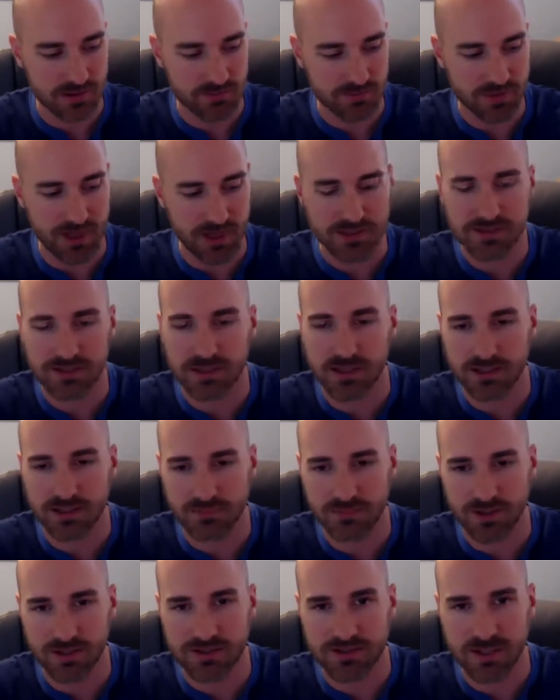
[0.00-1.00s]
not talked
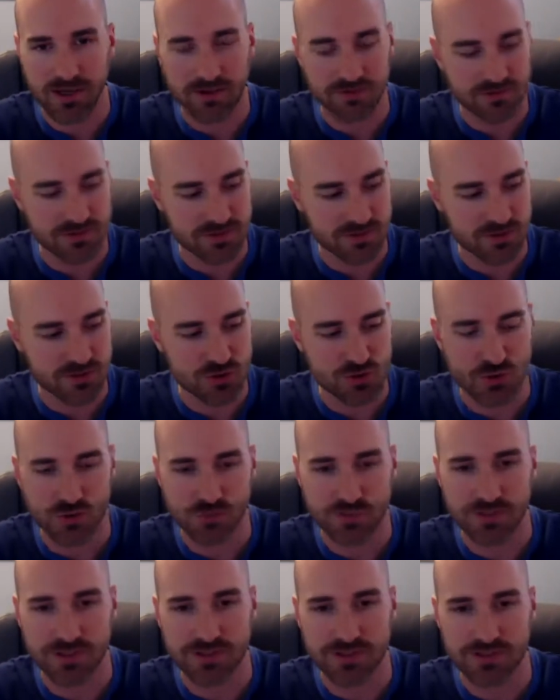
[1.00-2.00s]
about as often as it should be.